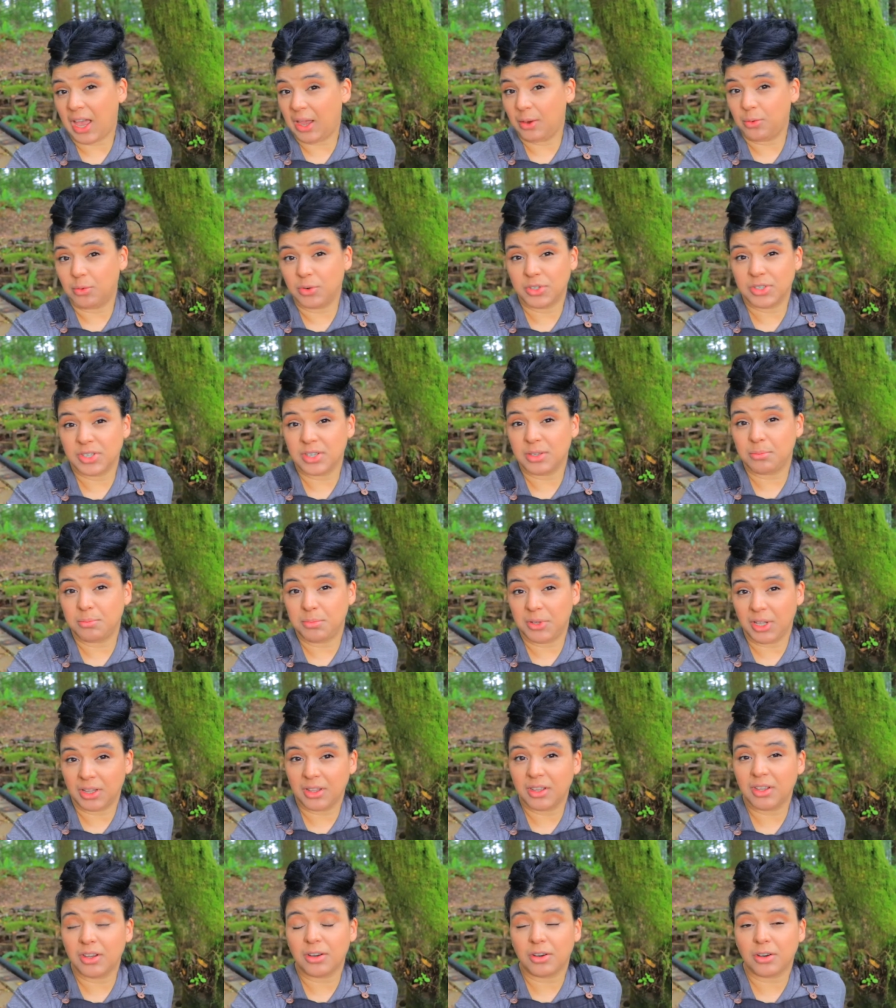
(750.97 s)
I wasn't
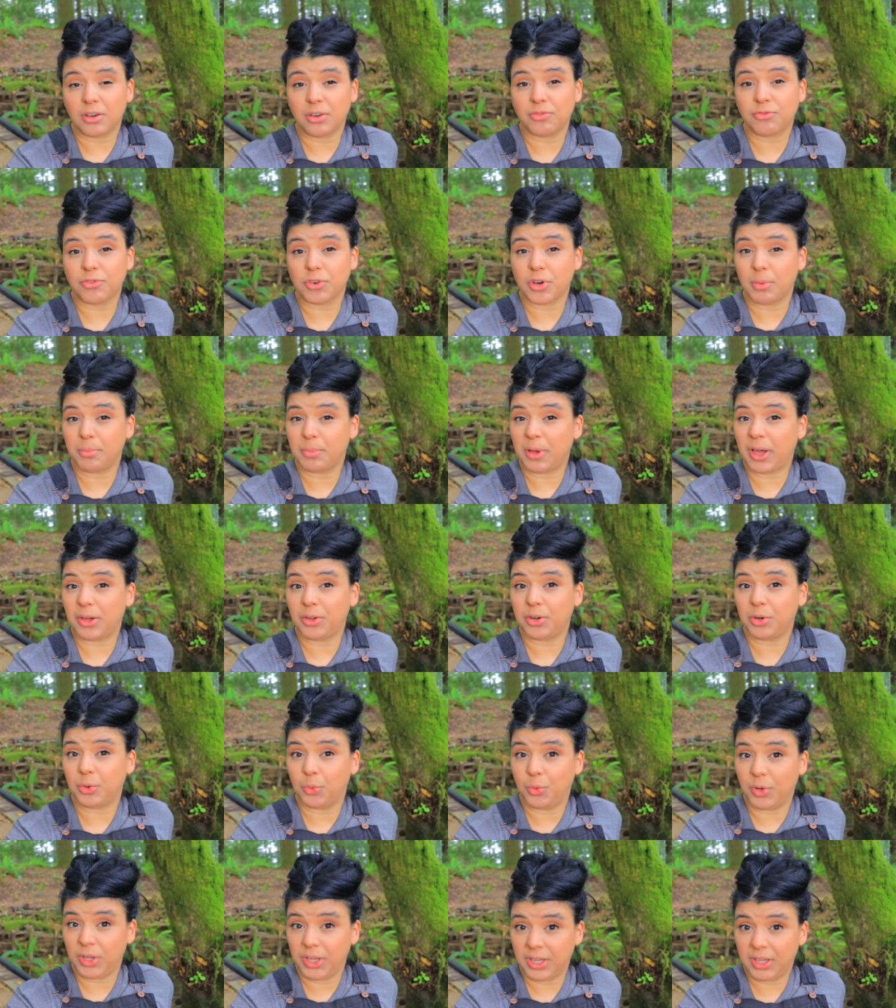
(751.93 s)
milking her for about
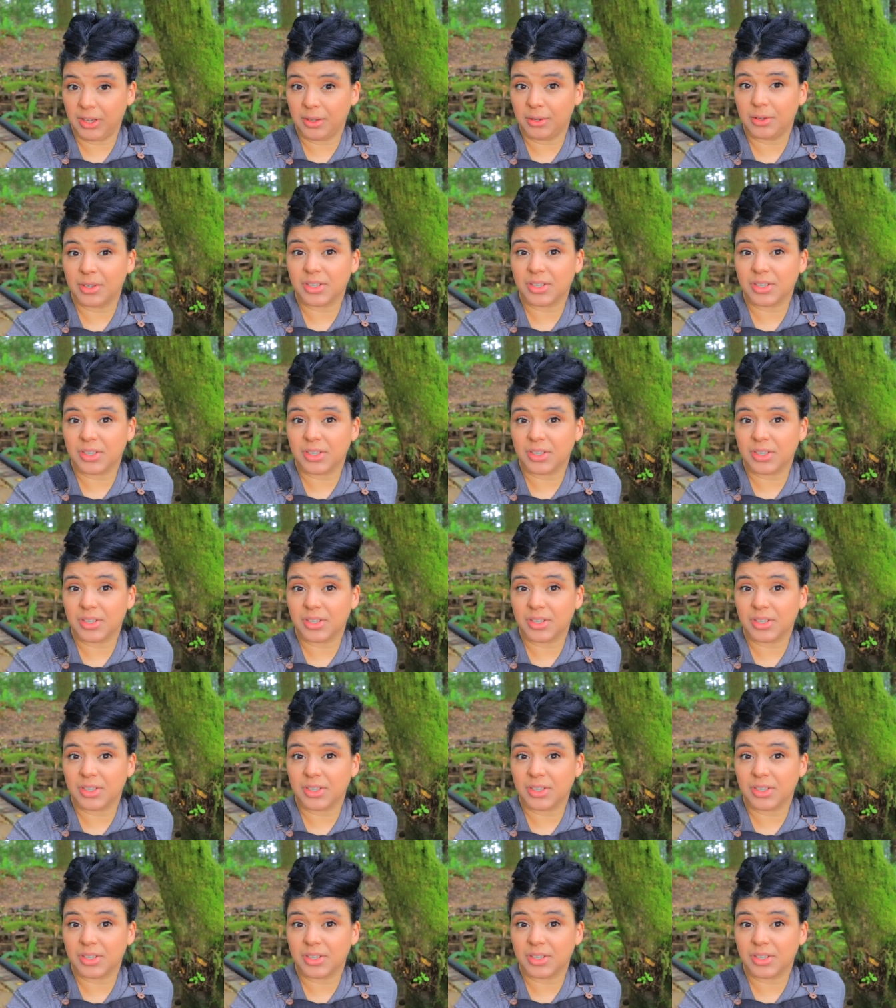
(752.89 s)
a week